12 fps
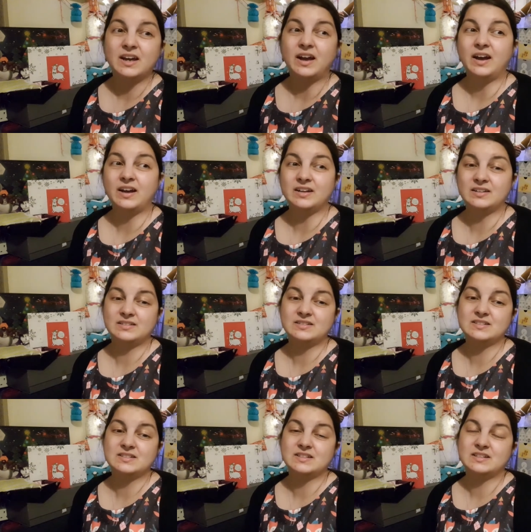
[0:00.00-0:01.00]

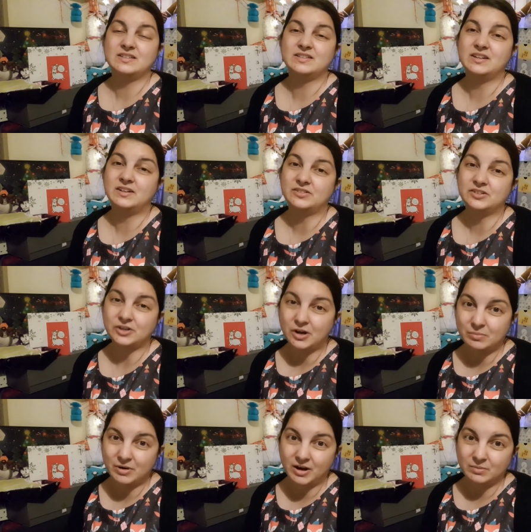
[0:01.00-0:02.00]
And then I've got to
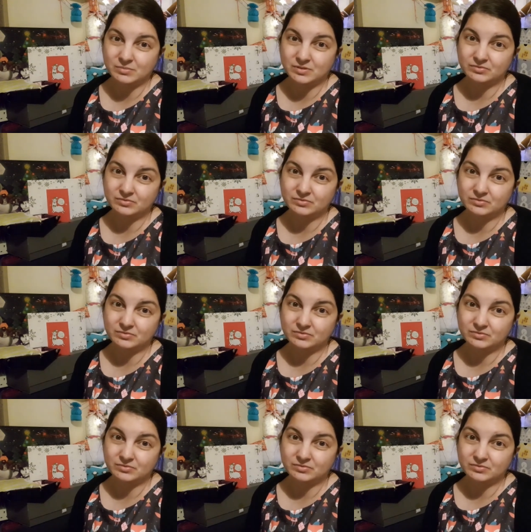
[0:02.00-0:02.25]
come home,